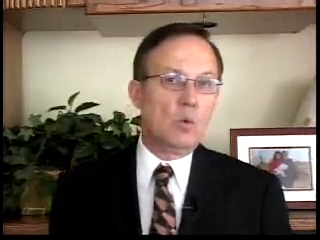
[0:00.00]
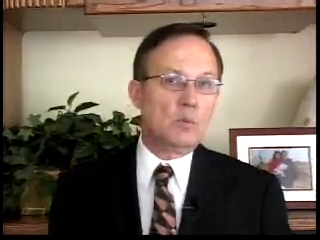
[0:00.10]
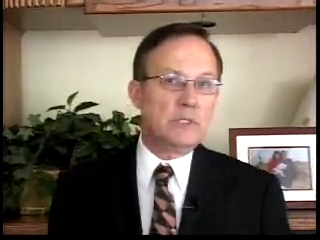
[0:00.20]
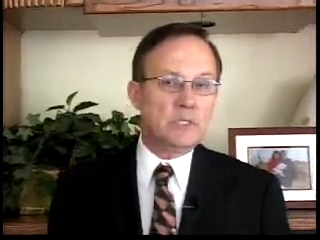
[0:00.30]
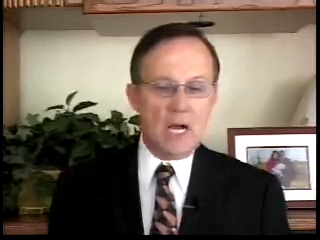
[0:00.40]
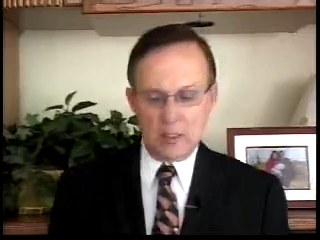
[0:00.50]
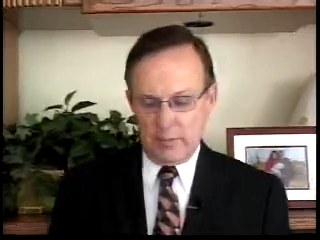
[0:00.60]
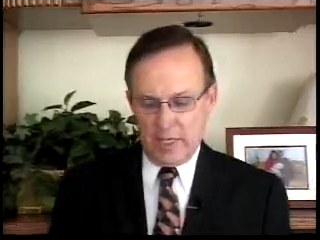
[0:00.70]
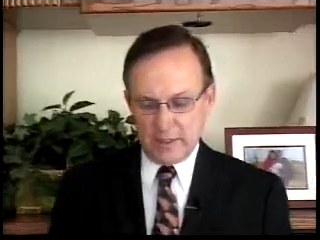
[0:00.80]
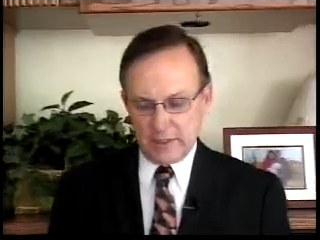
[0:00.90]
When we talk
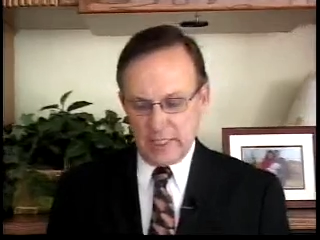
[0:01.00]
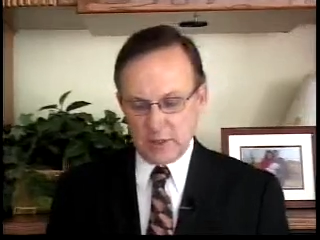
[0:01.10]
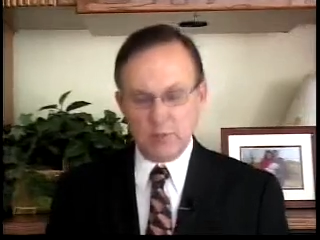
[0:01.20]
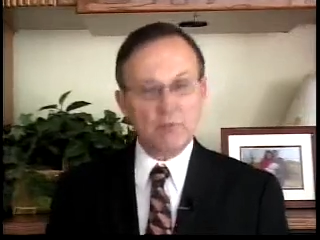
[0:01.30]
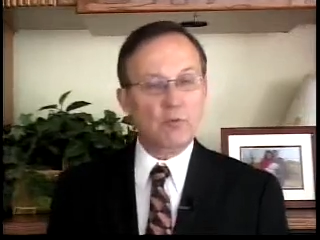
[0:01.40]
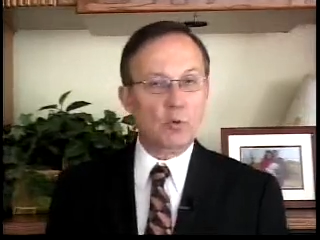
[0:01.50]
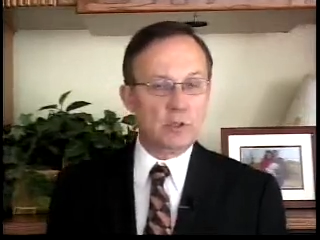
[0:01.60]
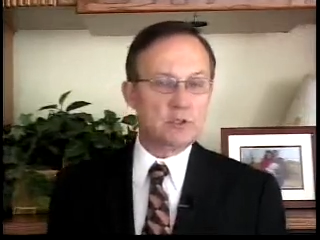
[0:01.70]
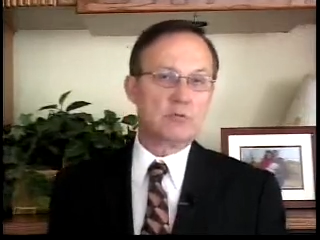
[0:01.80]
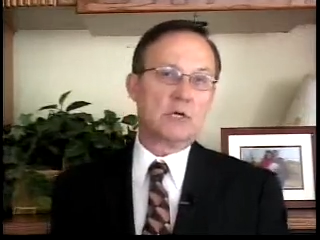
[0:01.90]
about assessment
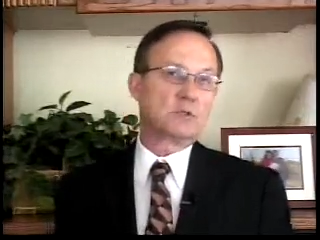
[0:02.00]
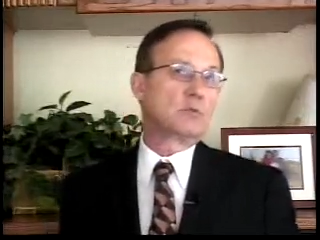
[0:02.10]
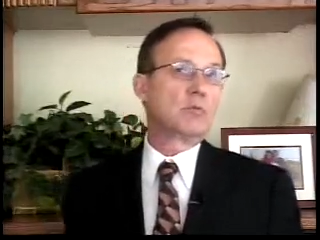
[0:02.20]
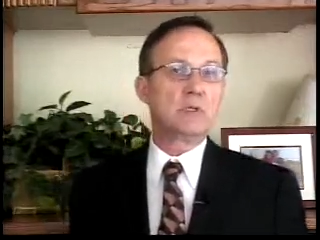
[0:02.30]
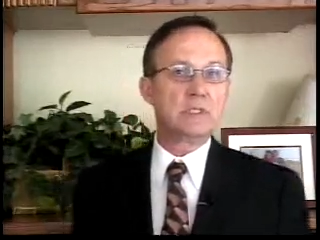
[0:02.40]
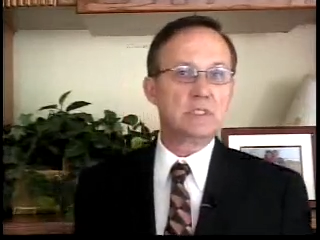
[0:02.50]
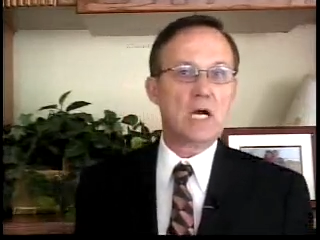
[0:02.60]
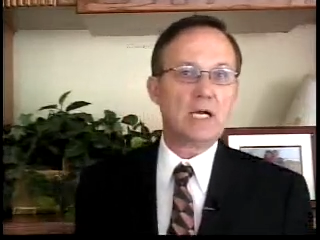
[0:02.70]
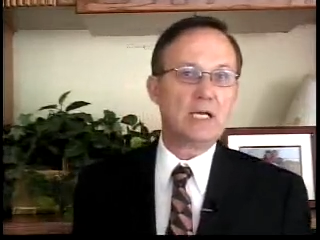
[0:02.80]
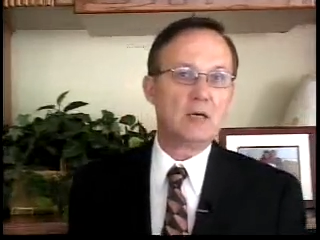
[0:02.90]
for instruction, we're really
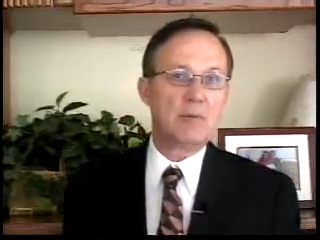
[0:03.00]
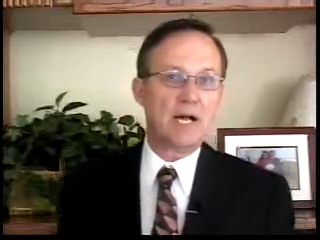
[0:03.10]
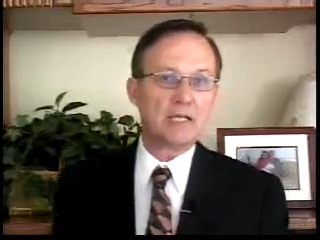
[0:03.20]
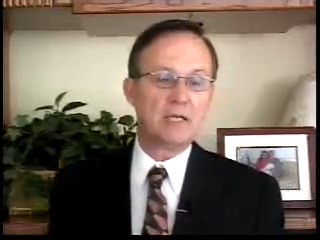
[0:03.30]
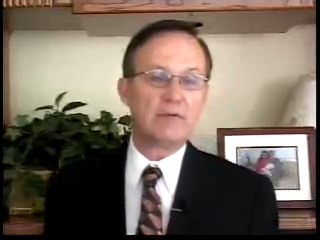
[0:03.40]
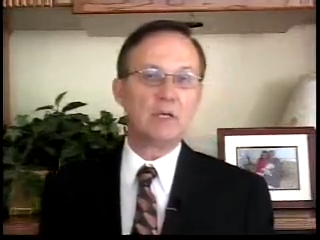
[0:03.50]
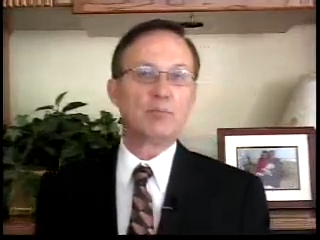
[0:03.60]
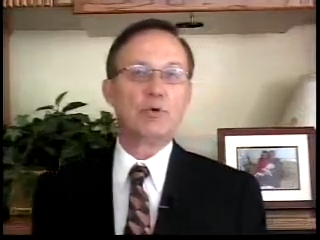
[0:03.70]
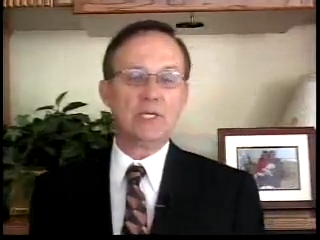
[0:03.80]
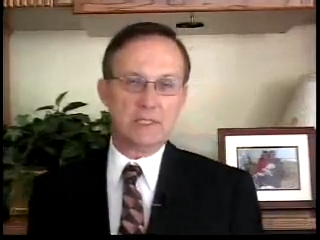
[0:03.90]
talking about giving a
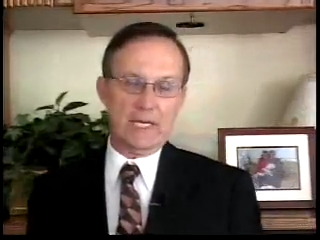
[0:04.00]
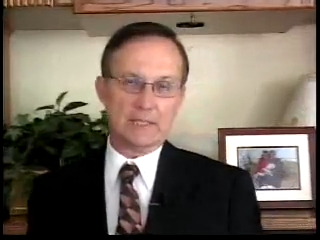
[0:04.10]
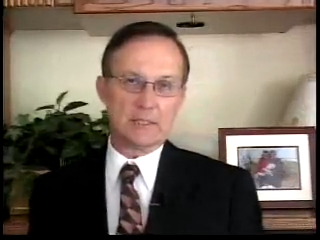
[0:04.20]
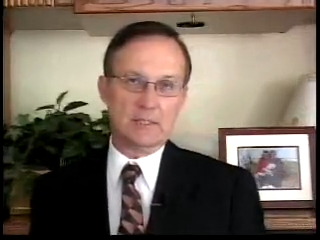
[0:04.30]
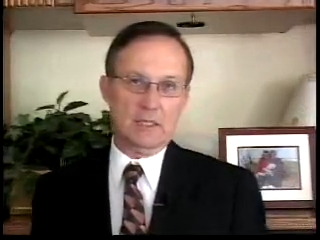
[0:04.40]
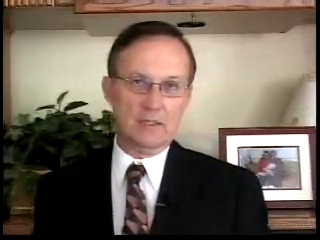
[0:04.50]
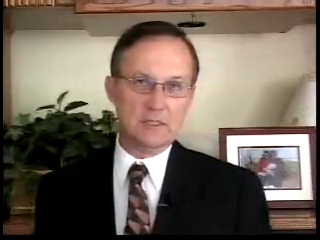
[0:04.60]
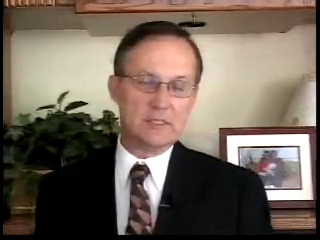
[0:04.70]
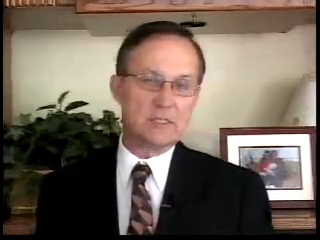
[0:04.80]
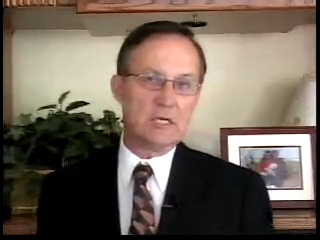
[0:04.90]
pre-test. And
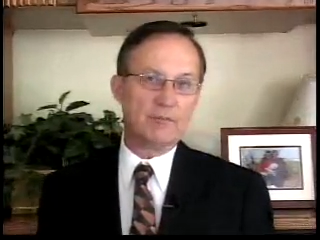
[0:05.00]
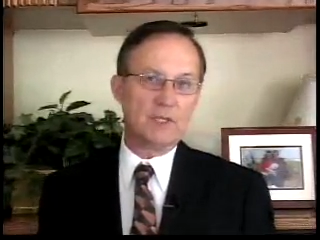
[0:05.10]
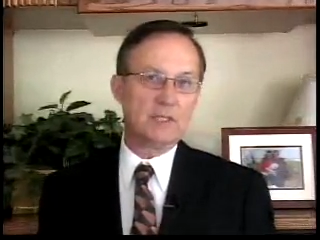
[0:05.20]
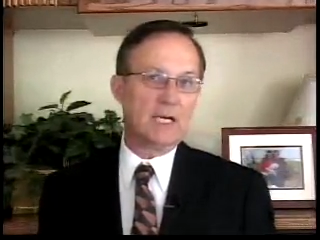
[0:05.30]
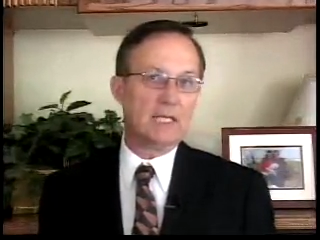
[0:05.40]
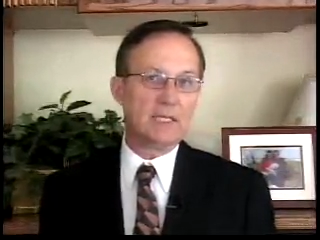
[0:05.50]
this is something that I